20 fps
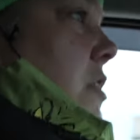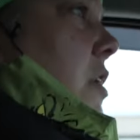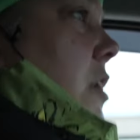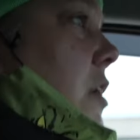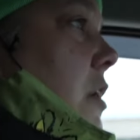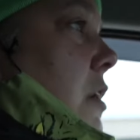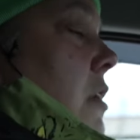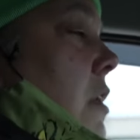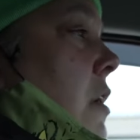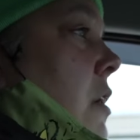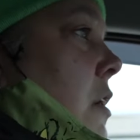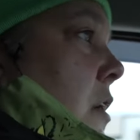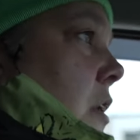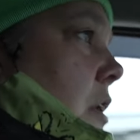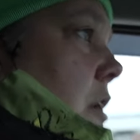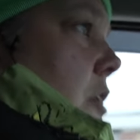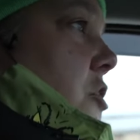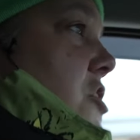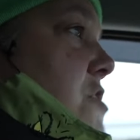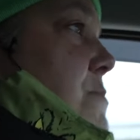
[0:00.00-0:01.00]
the
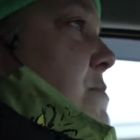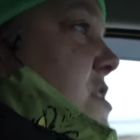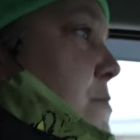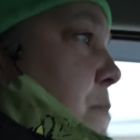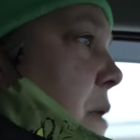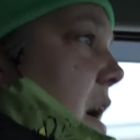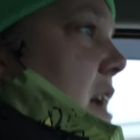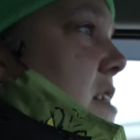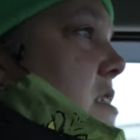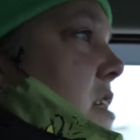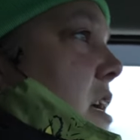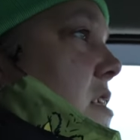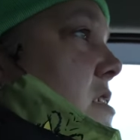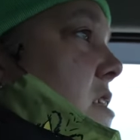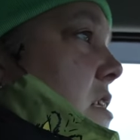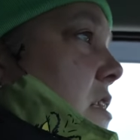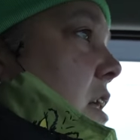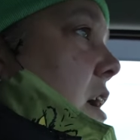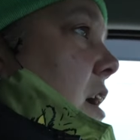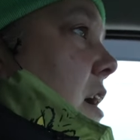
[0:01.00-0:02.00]
Christmas baskets
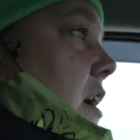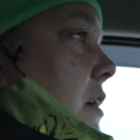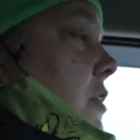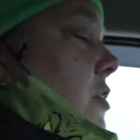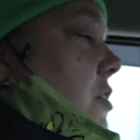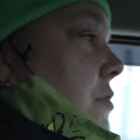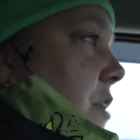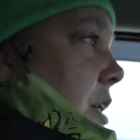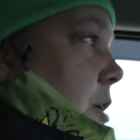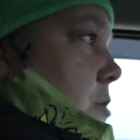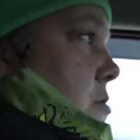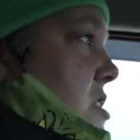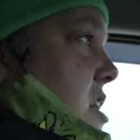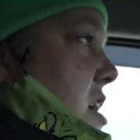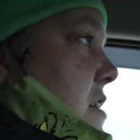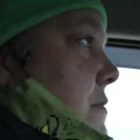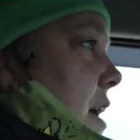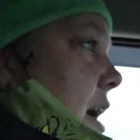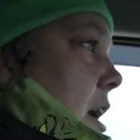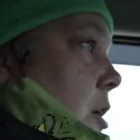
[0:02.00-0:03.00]
that the Goodfellows
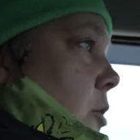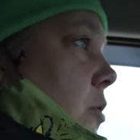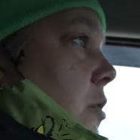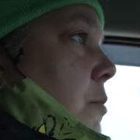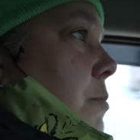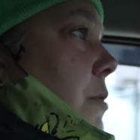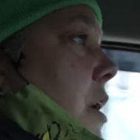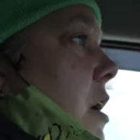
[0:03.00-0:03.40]
give out,